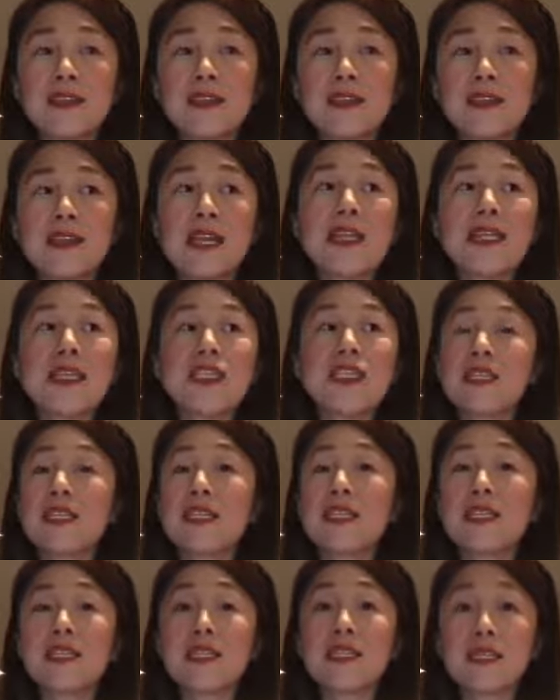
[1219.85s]
the
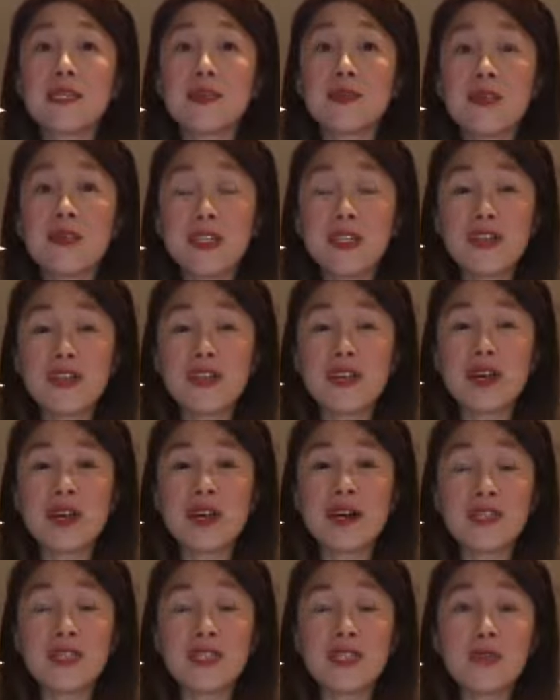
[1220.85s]
energetic center within
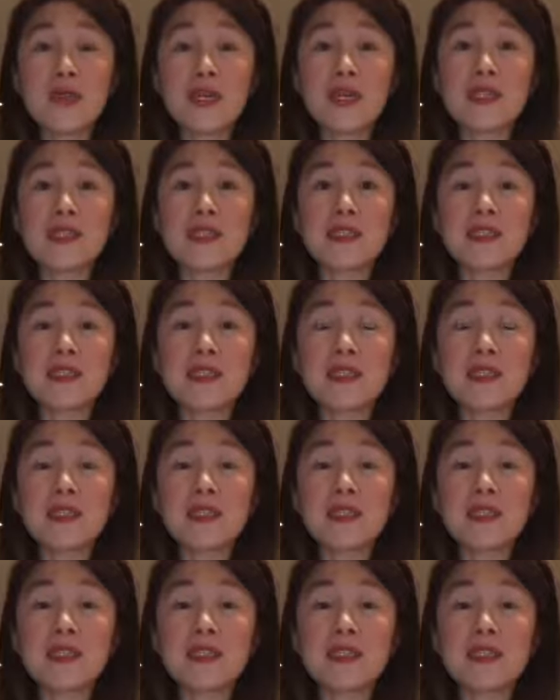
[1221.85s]
your heart
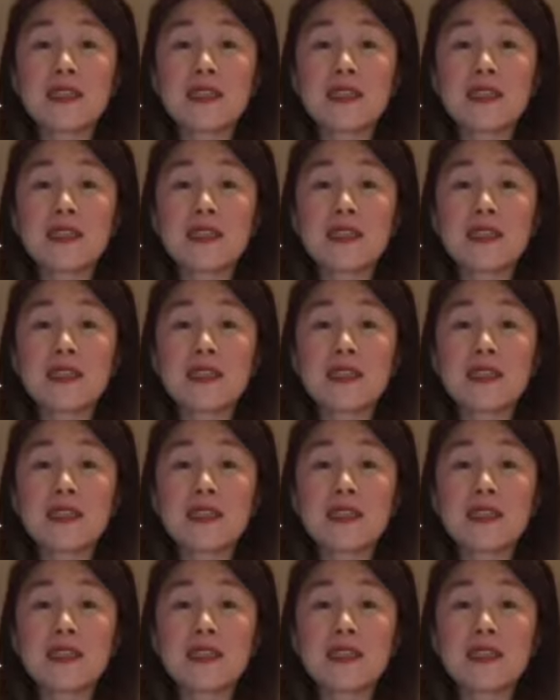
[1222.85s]
space.